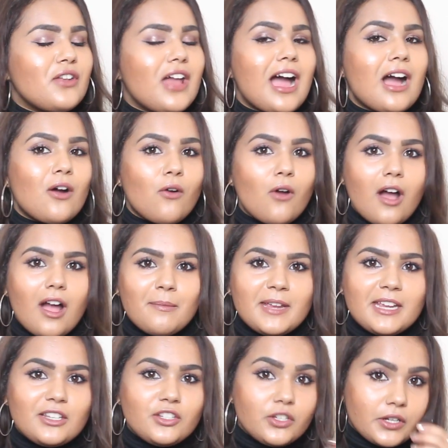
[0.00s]
Now, I
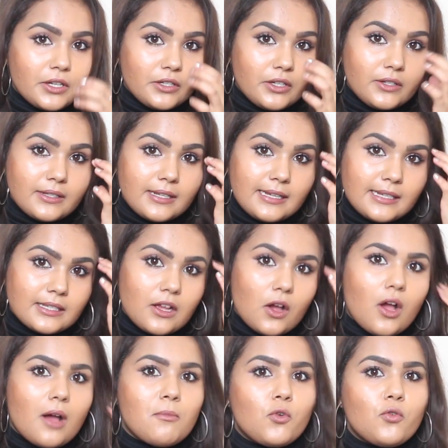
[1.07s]
mean, you can use these
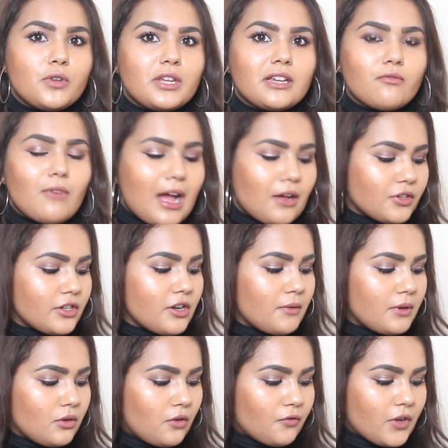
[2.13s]
all year round. I
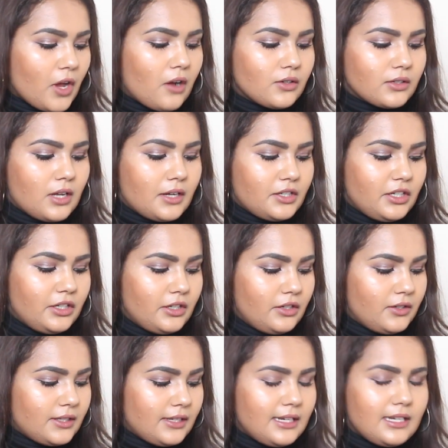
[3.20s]
know a lot of girls like to
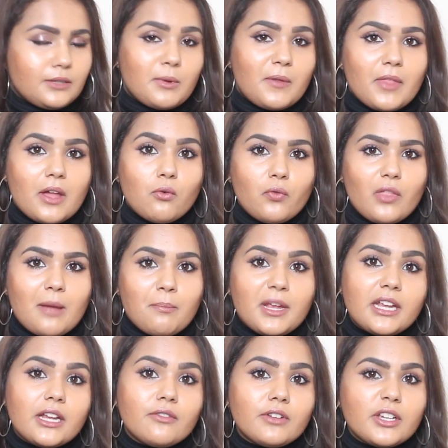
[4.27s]
use these when they're on their
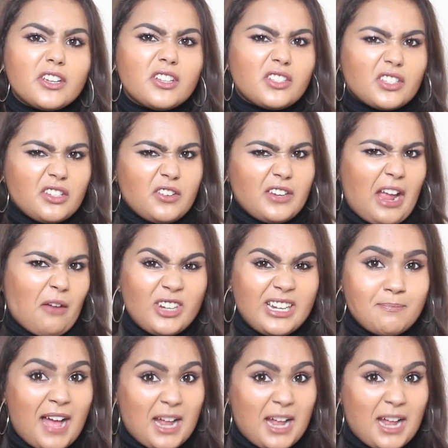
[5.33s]
periods and you get really